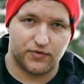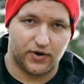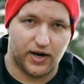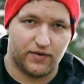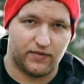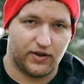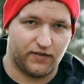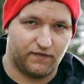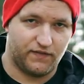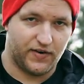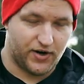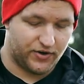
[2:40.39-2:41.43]
for having a
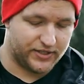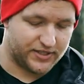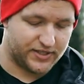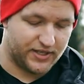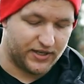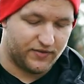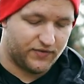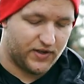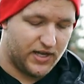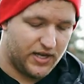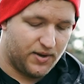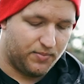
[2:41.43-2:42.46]
very stiff
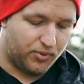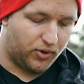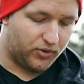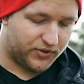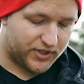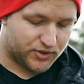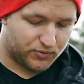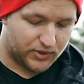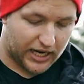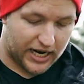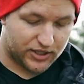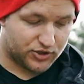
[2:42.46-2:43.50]
bolt. This
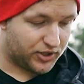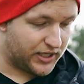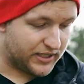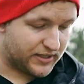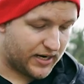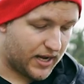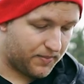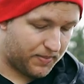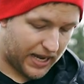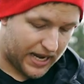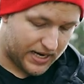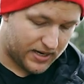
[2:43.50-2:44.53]
one actually is not
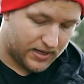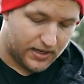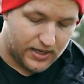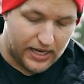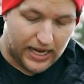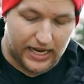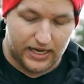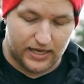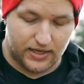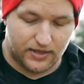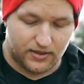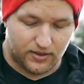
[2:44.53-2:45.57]
bad,
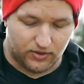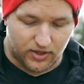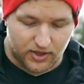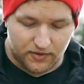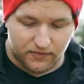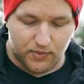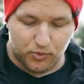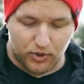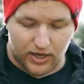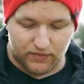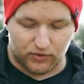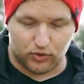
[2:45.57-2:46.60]
and a lot of them will
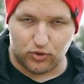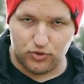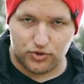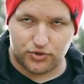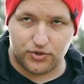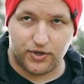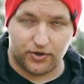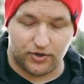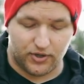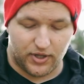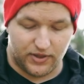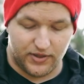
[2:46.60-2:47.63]
have a loose
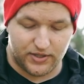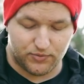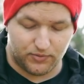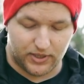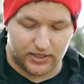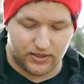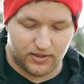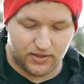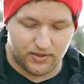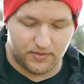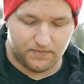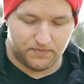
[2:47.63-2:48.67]
trigger. This one
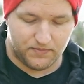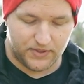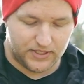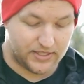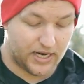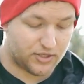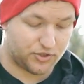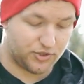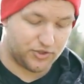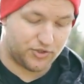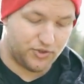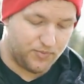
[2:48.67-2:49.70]
is actually
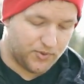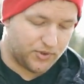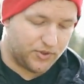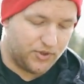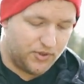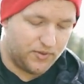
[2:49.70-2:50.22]
super